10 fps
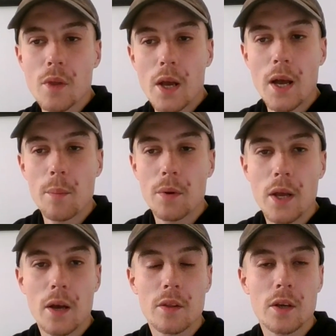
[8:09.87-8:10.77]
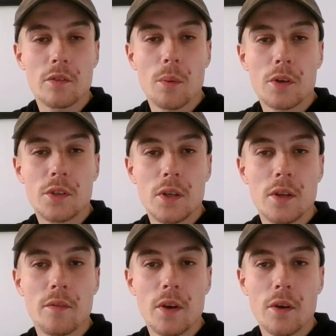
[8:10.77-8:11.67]
But yeah, thanks for watching
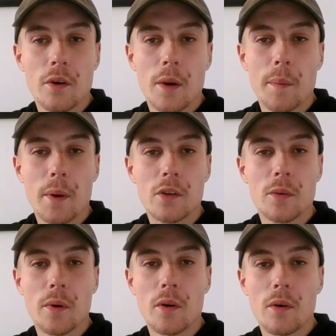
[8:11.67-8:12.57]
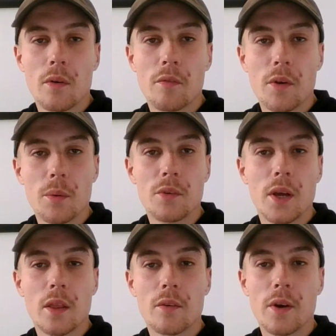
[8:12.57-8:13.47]
the video. I'll be back tomorrow reviewing
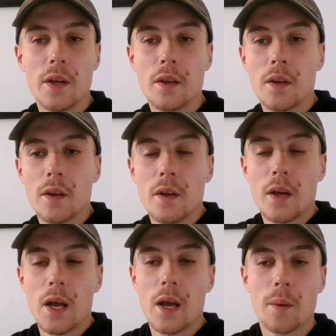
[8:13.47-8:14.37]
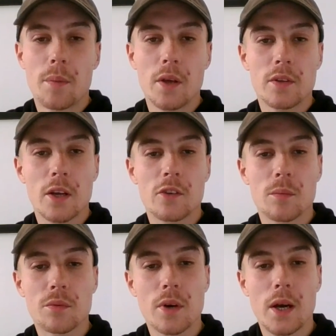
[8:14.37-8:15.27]
day 3. Please like and
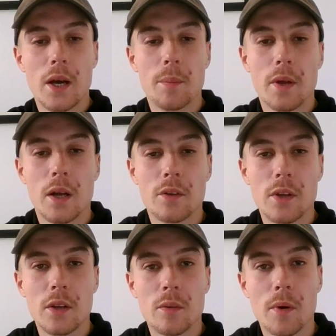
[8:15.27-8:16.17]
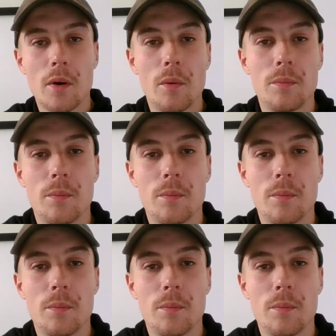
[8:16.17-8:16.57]
subscribe, and I'll see you tomorrow.